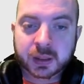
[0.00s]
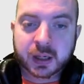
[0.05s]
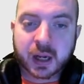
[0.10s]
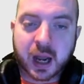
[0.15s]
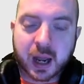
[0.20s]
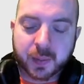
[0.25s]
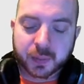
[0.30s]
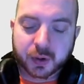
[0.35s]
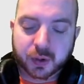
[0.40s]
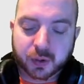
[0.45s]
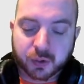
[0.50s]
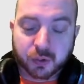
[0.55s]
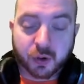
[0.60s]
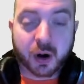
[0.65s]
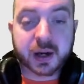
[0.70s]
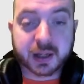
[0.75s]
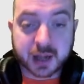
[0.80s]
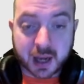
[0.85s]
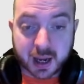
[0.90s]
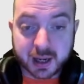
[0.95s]

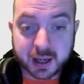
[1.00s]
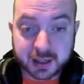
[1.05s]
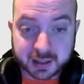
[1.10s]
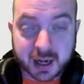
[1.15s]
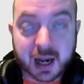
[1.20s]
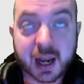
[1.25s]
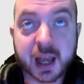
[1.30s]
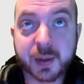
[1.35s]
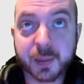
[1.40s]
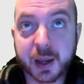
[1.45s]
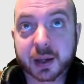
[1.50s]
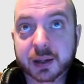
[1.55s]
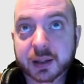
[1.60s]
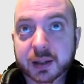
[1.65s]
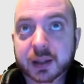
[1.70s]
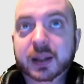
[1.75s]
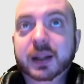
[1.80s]
Crytek is claiming